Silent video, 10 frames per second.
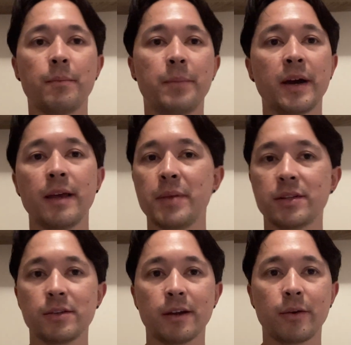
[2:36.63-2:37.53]
buy
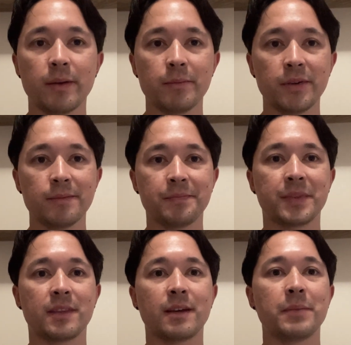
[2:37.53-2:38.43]
better
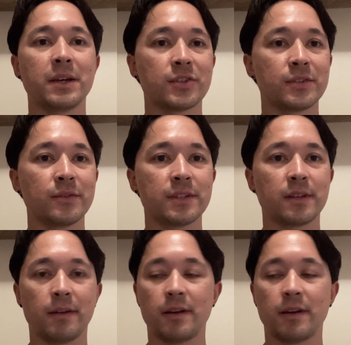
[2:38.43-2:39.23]
equipment that better suits